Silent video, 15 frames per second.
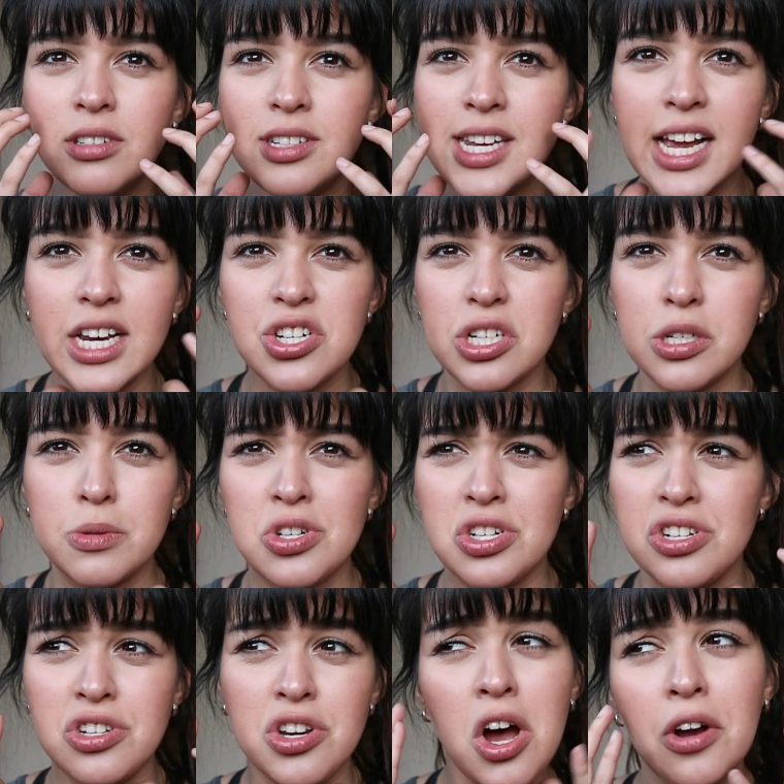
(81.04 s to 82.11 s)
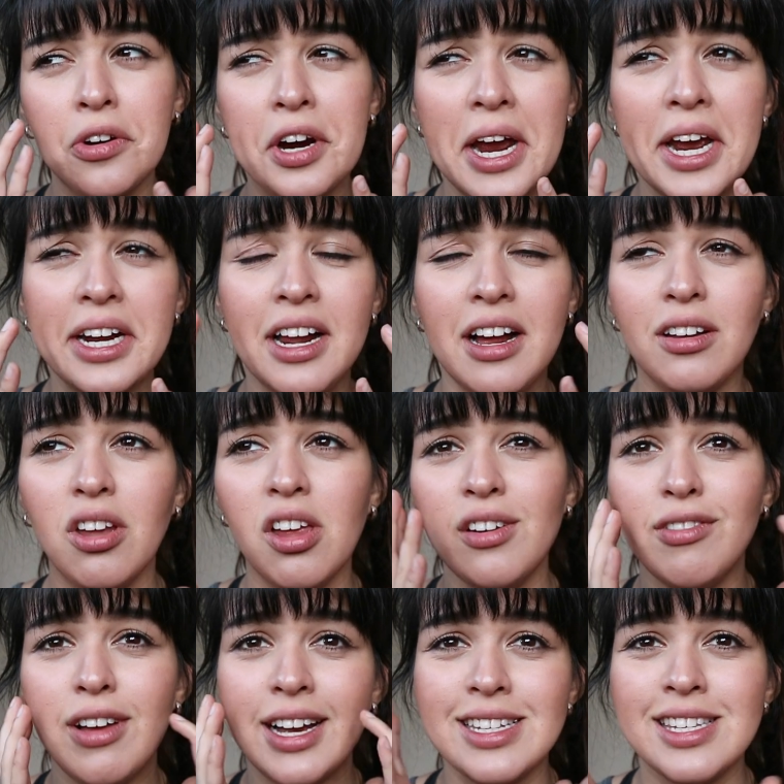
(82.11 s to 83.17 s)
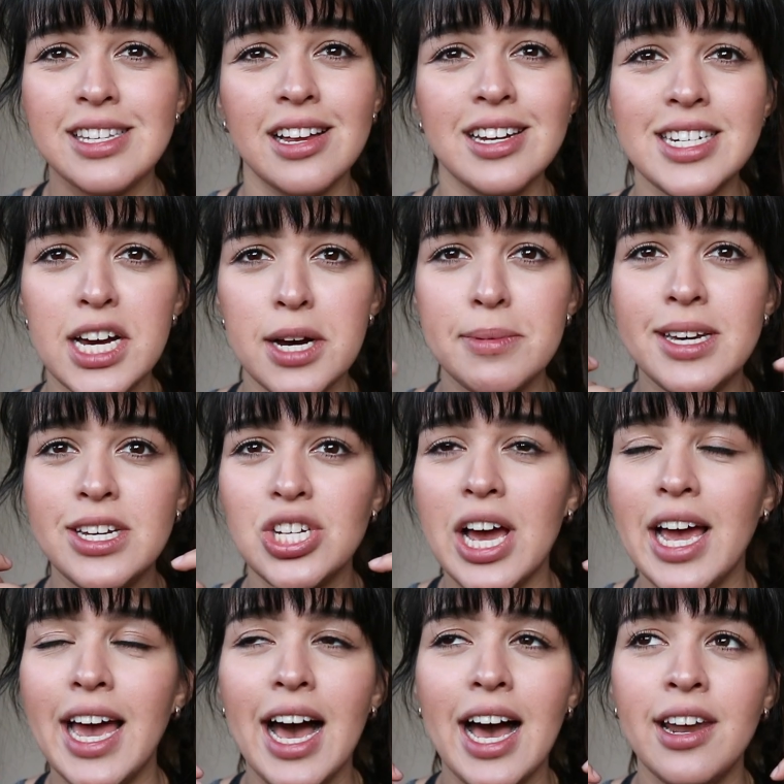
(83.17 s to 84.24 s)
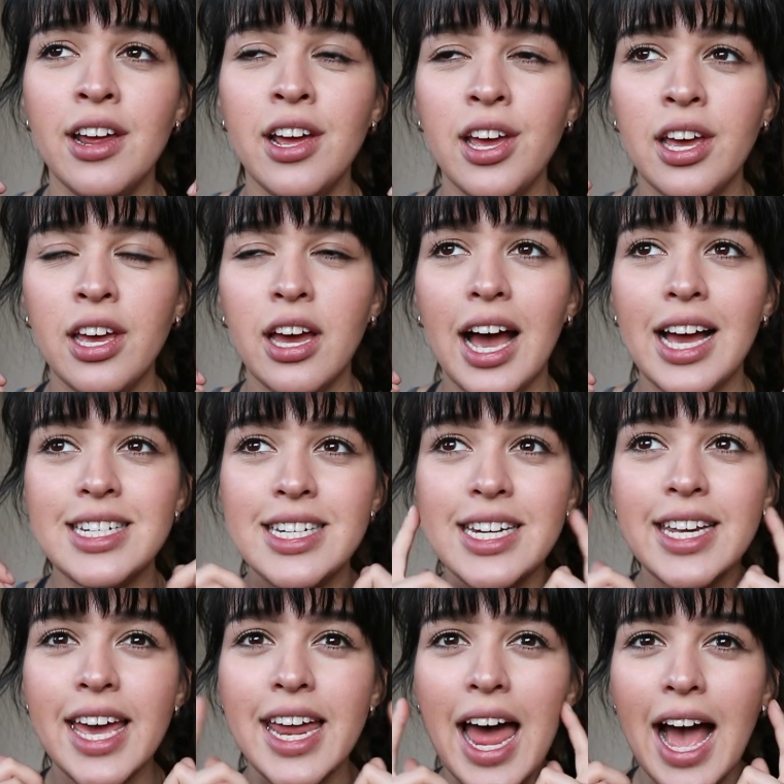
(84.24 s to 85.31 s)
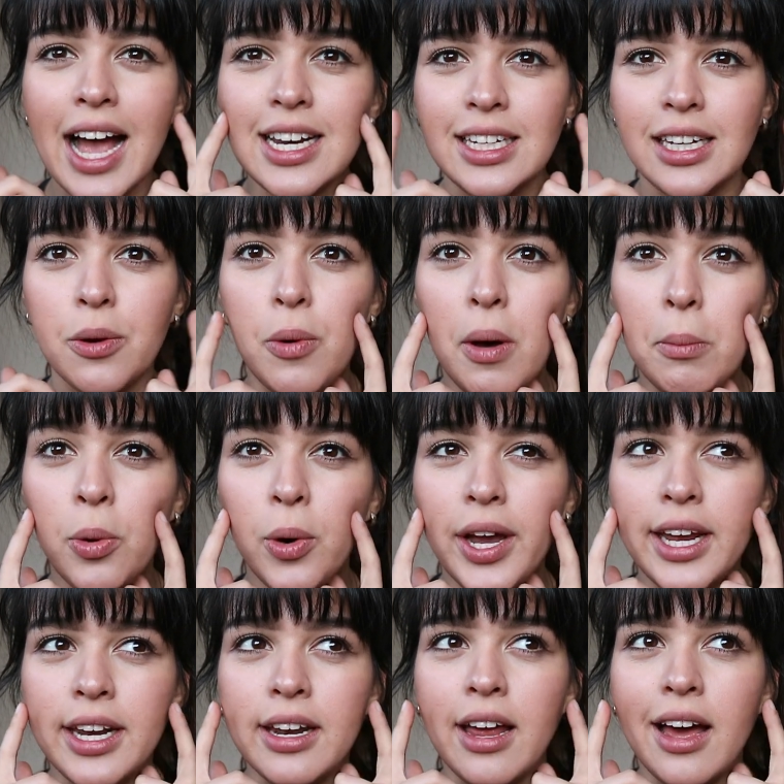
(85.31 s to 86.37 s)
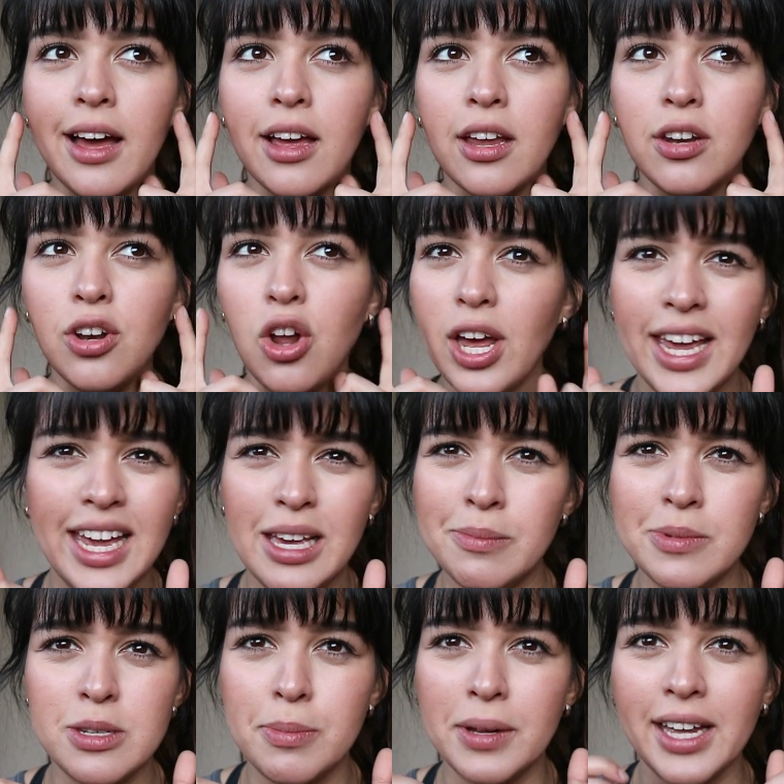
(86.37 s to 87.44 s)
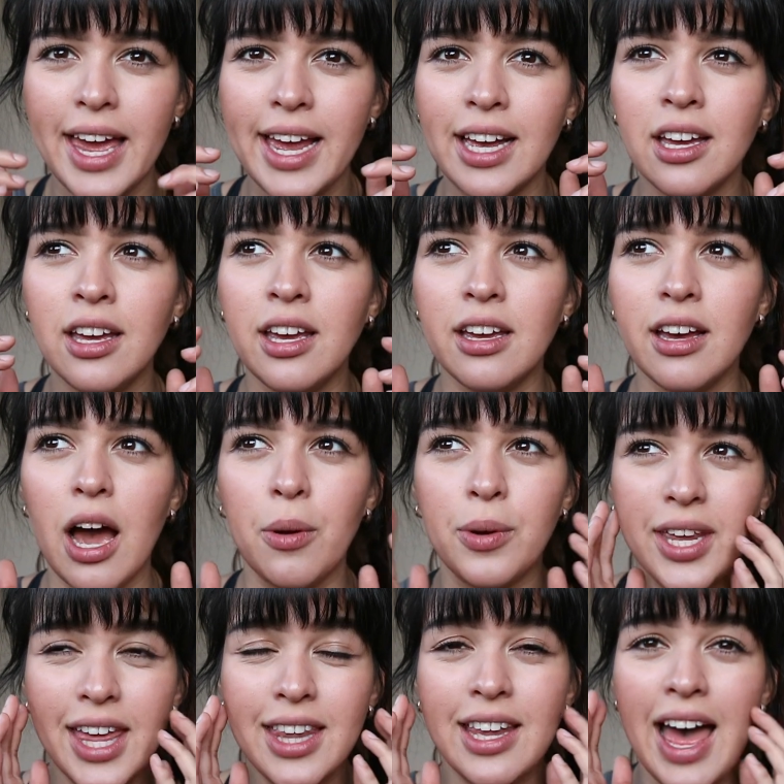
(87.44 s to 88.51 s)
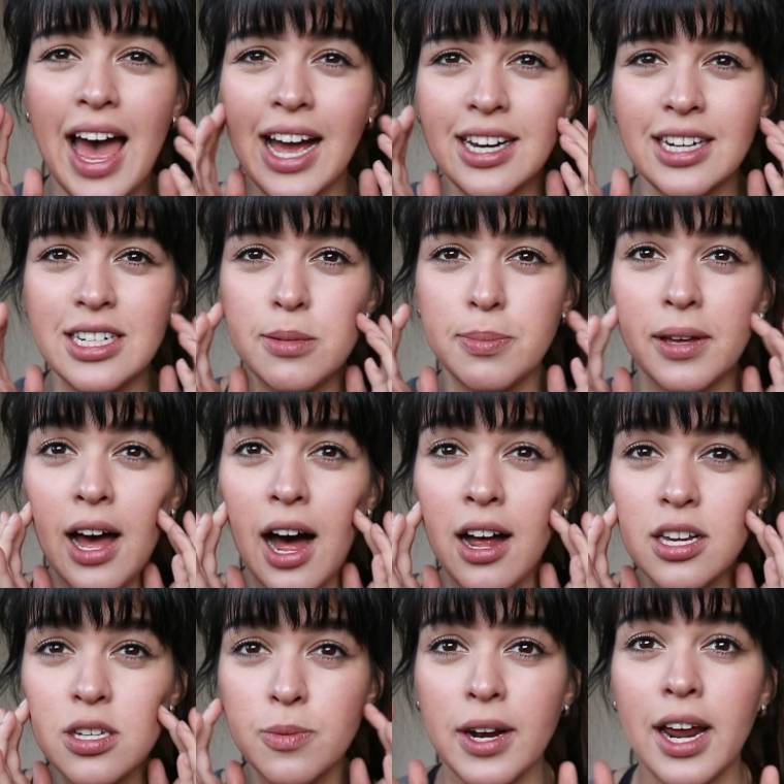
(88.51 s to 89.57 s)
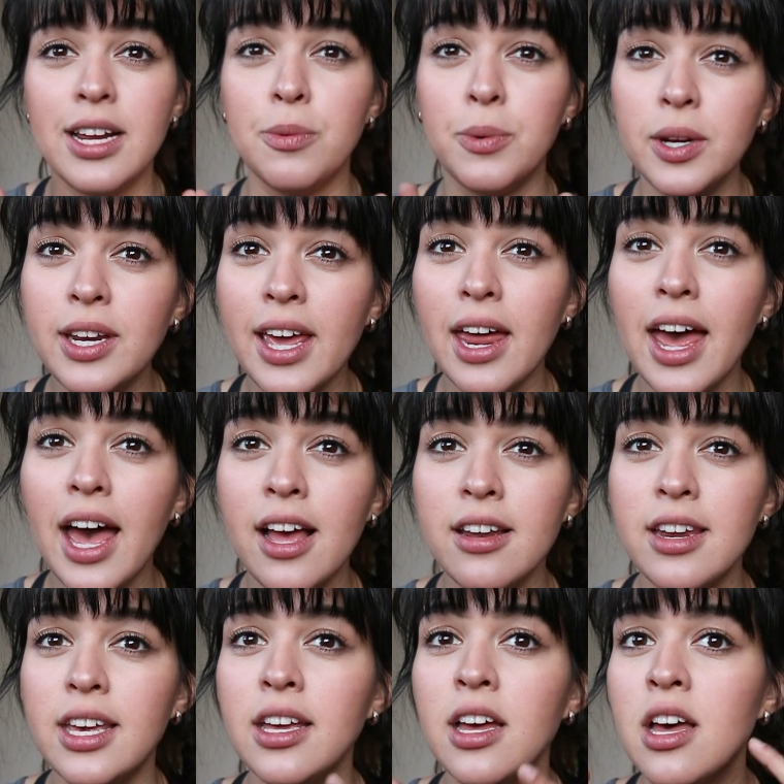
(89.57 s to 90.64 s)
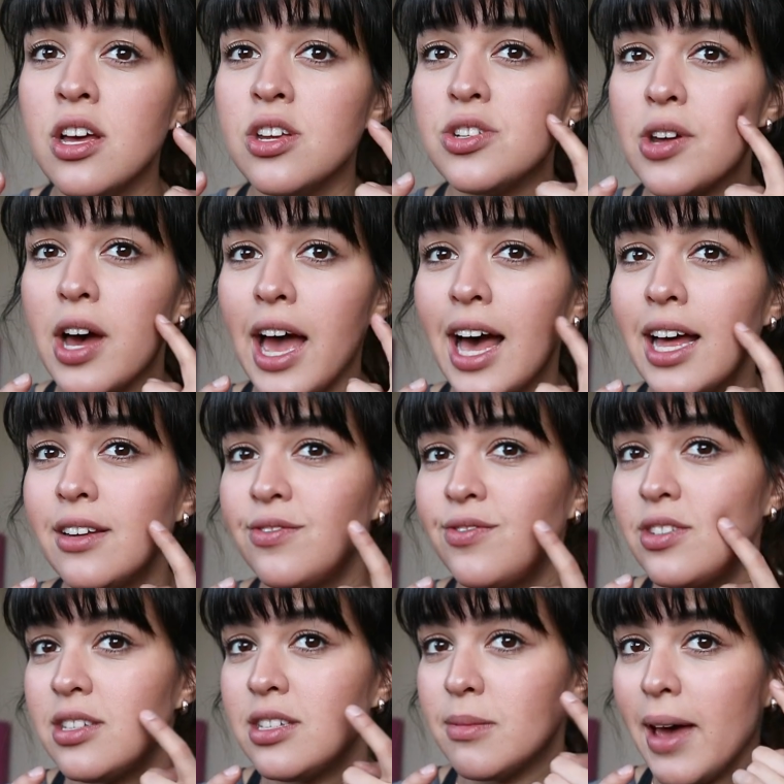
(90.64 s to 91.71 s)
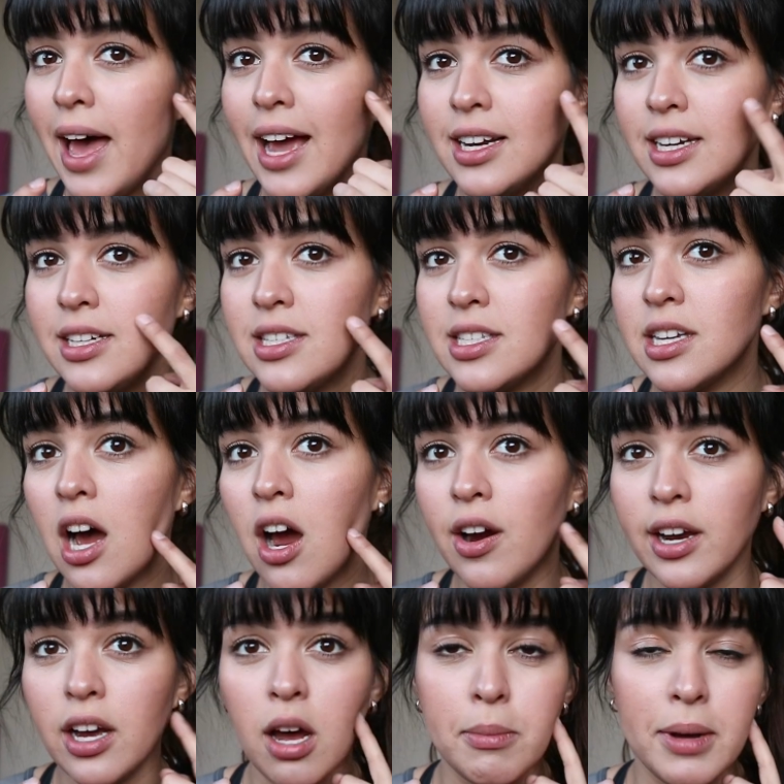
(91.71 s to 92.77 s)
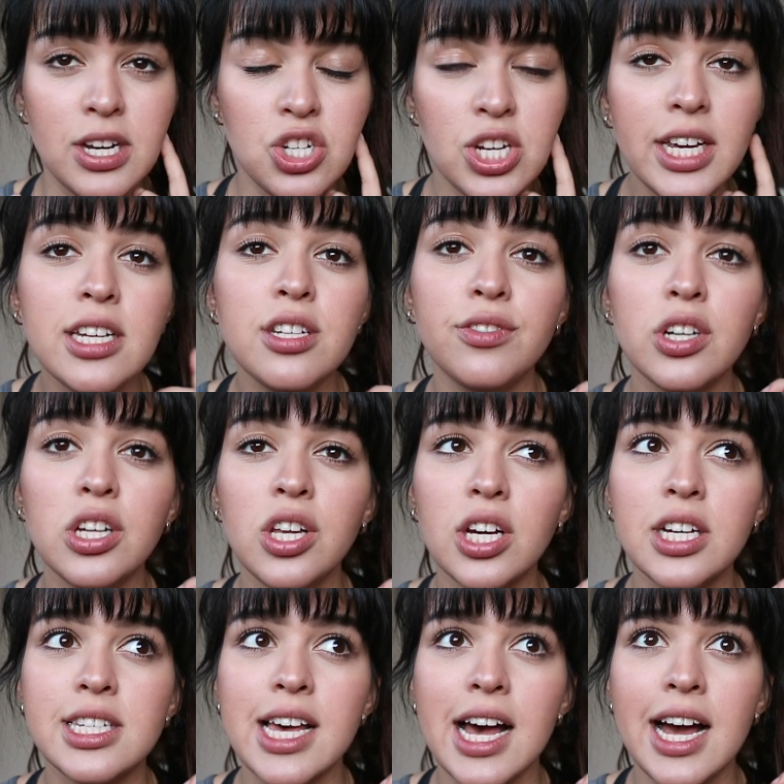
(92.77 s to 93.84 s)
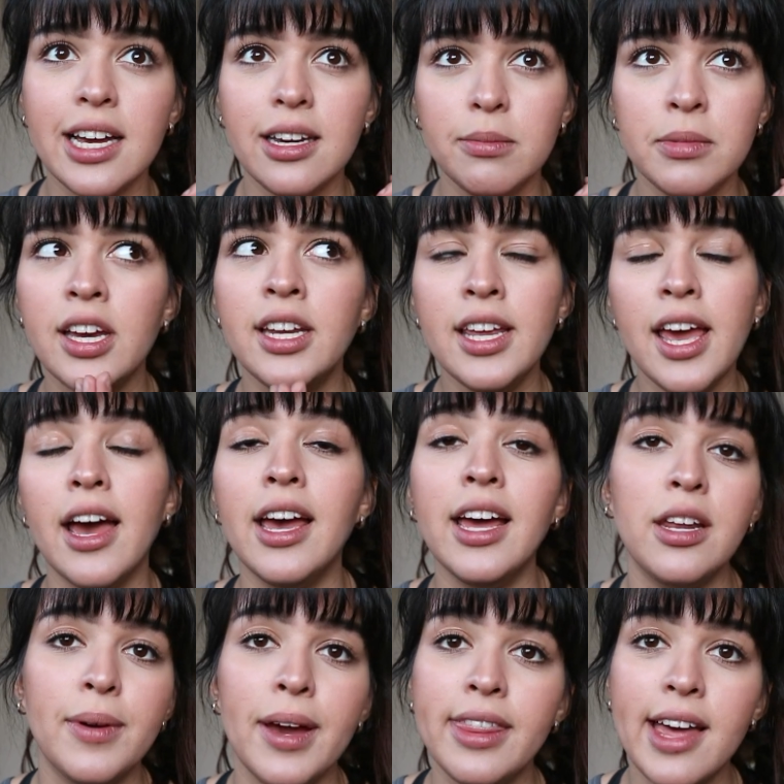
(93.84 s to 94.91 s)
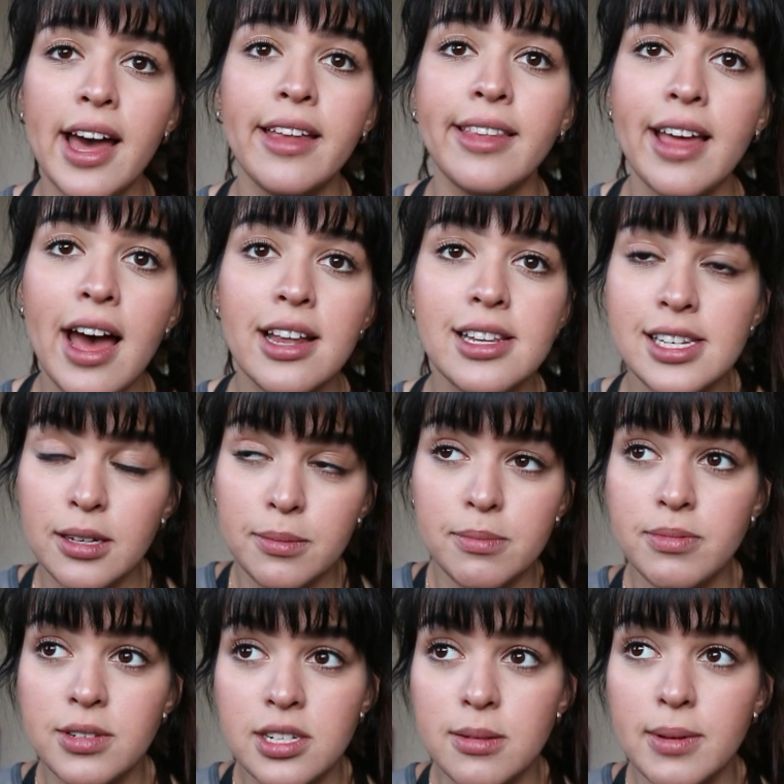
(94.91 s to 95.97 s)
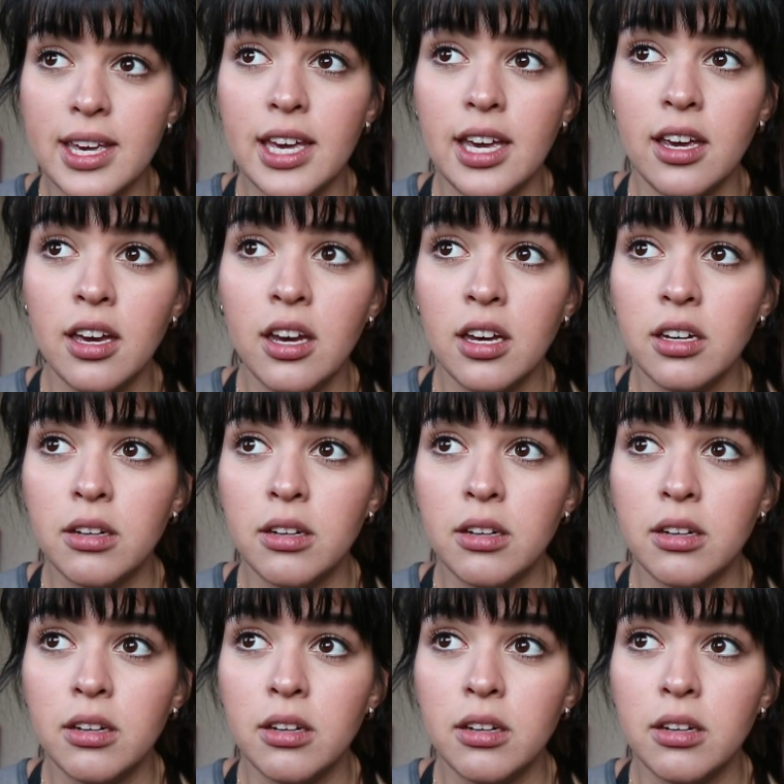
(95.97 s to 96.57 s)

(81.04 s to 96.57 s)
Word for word: texture was just not great, a lot of like sun damage. I had, I did get acne at one point, not heaps, but like I would get the acne scars when I would get acne, so I had some acne scarring on my cheeks for a long time. And yeah, anyway, that that seems to be